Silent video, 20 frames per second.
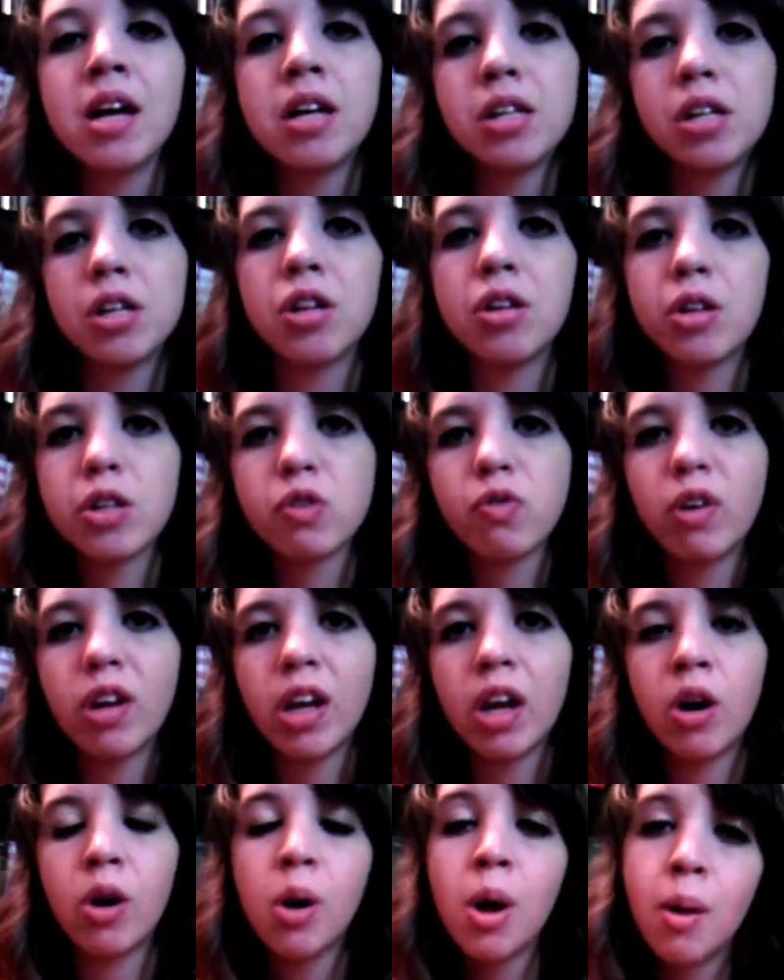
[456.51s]
to do this
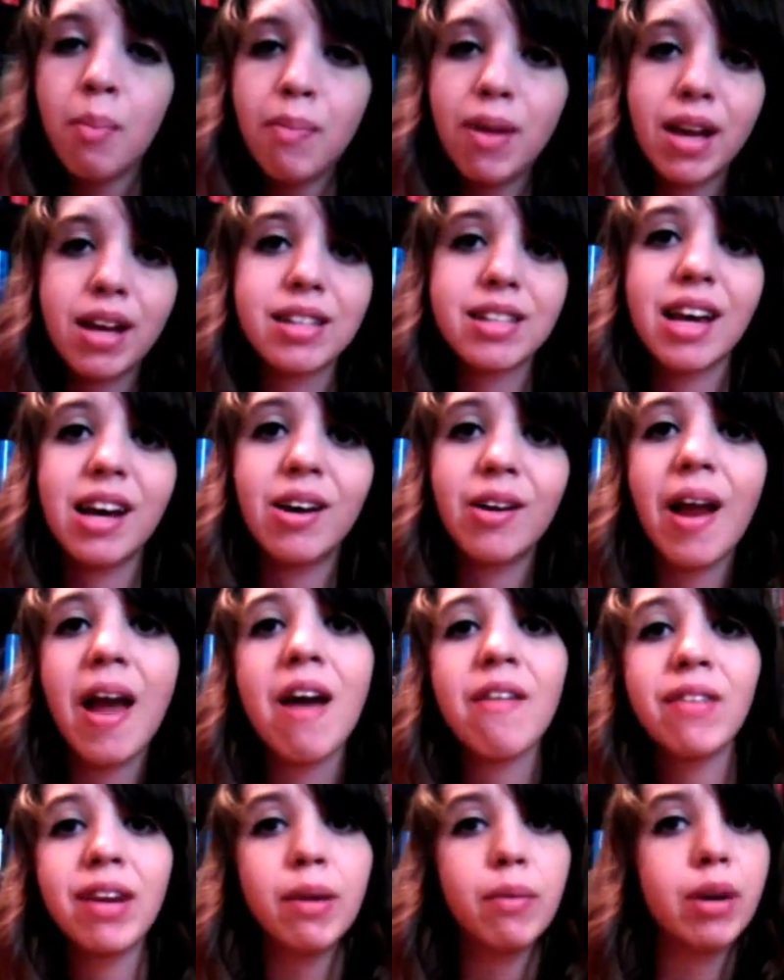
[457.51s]
video because I don't
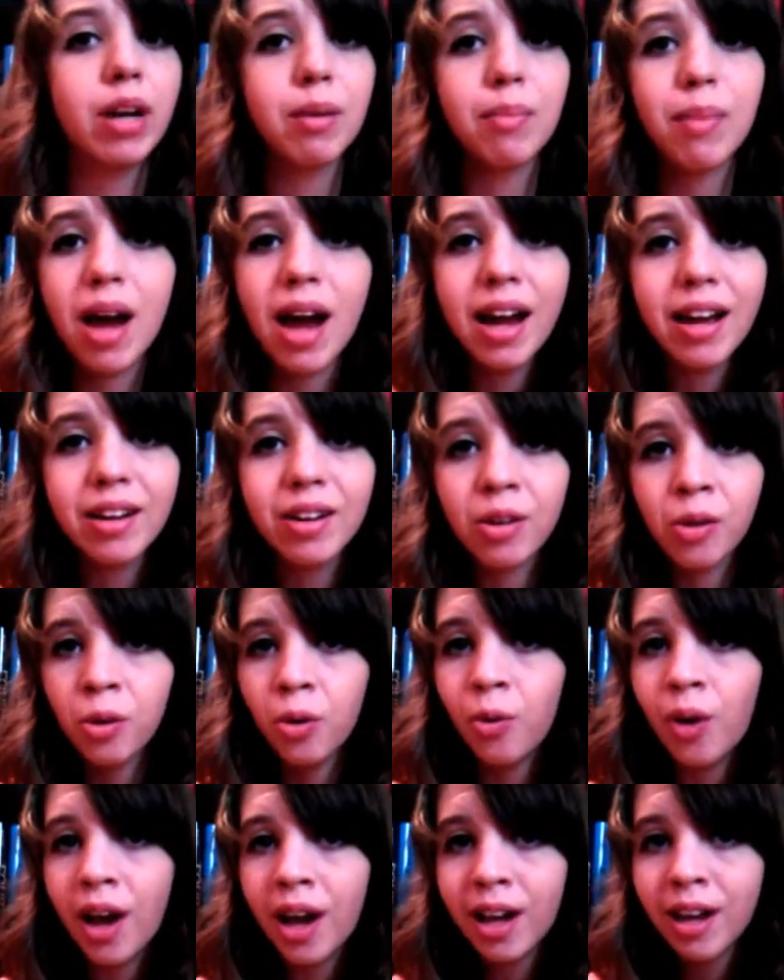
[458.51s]
have anyone in mind
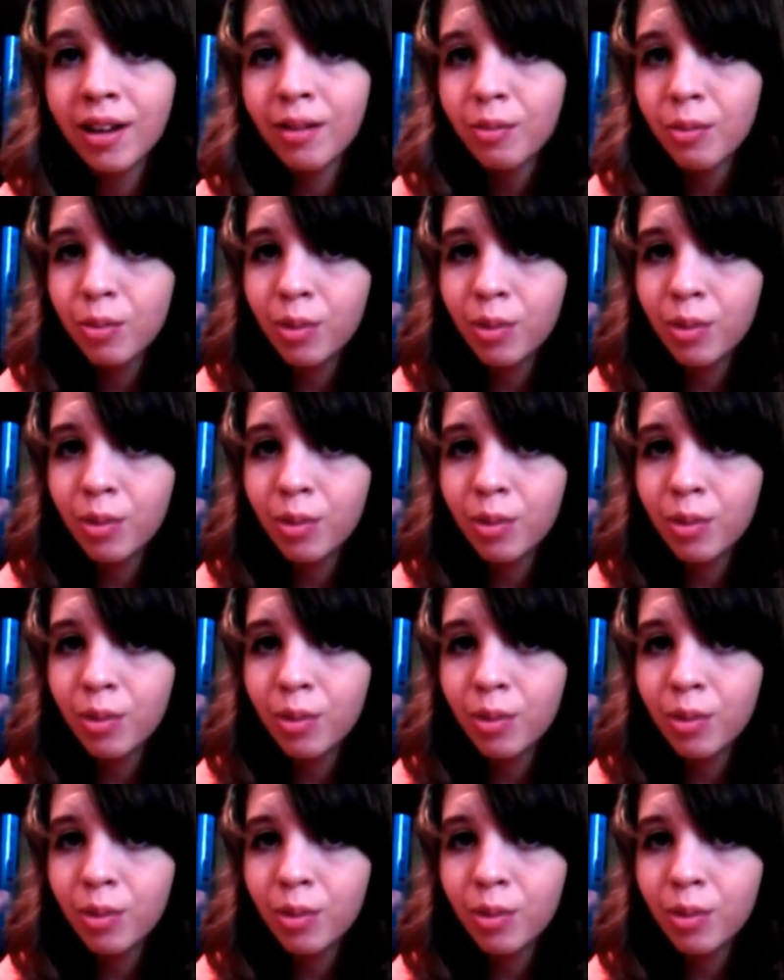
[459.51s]
who I